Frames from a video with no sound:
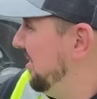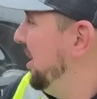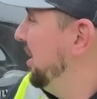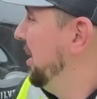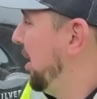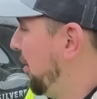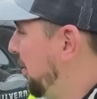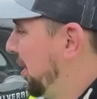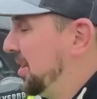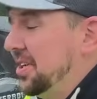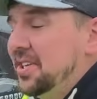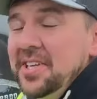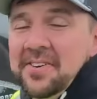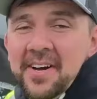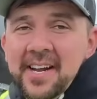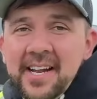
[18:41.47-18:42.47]
a lot of work to
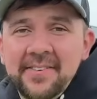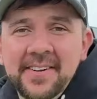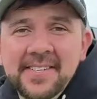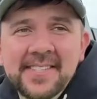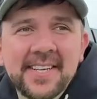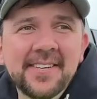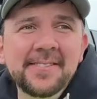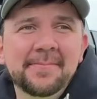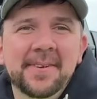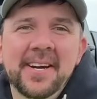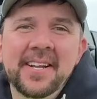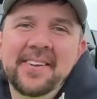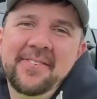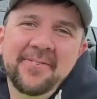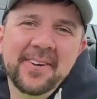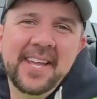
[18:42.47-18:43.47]
do ahead of ourselves,
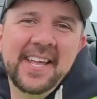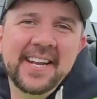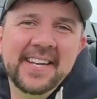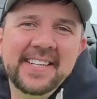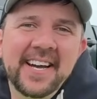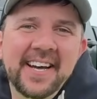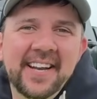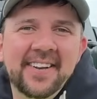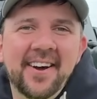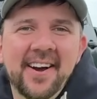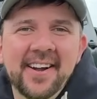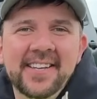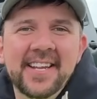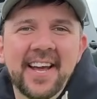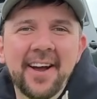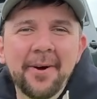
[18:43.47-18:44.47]
but we'll get it done and
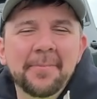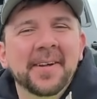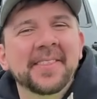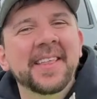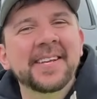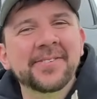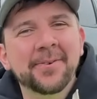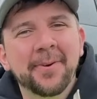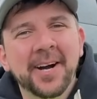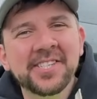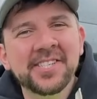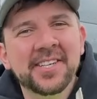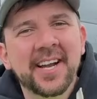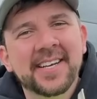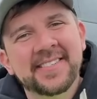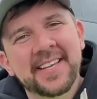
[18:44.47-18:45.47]
knocked out. But thanks for
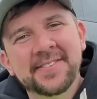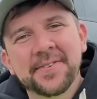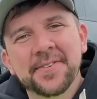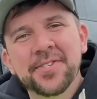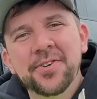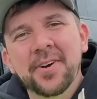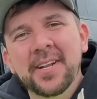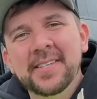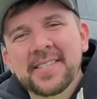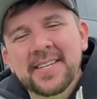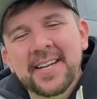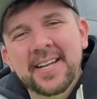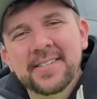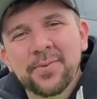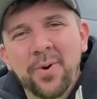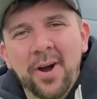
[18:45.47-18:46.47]
watching, guys. Thanks for joining
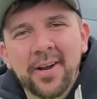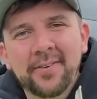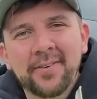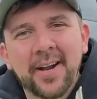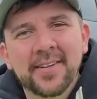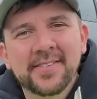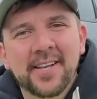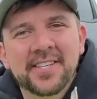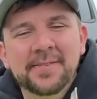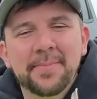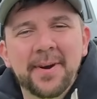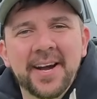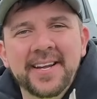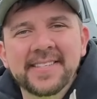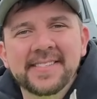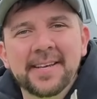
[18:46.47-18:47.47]
today's walk around slash
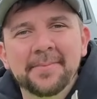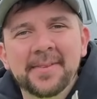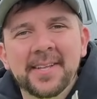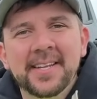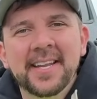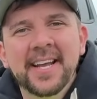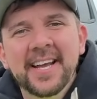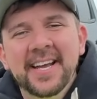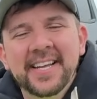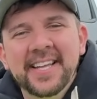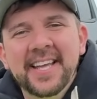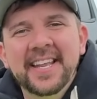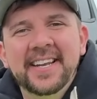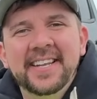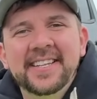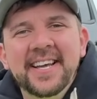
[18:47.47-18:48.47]
buying something,
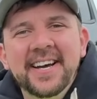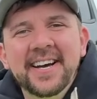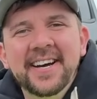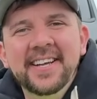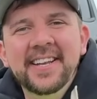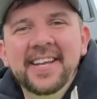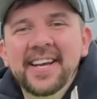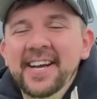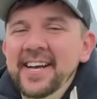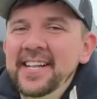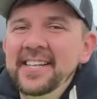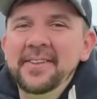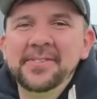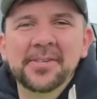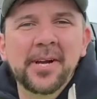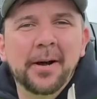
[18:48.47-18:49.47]
getting it done.
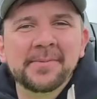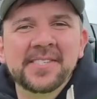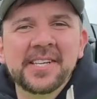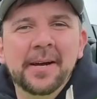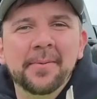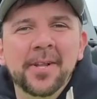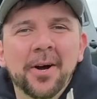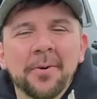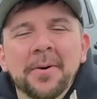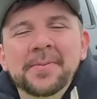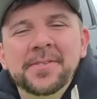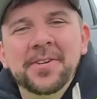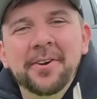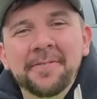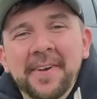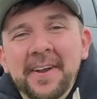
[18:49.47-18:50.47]
Leave some comments down below. What
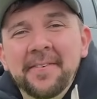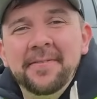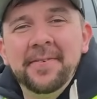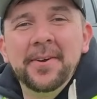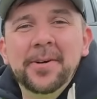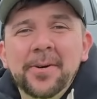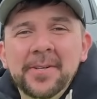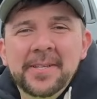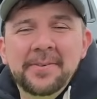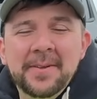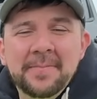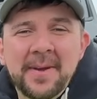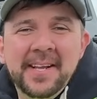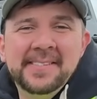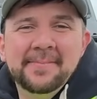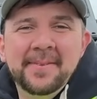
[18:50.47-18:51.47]
was your favorite vehicle? Did
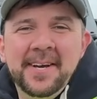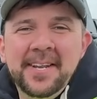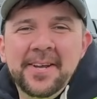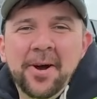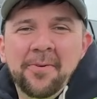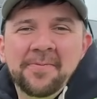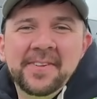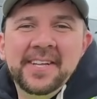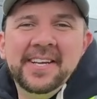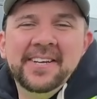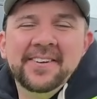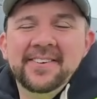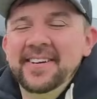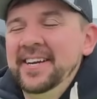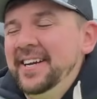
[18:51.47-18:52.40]
we make some money, hopefully, or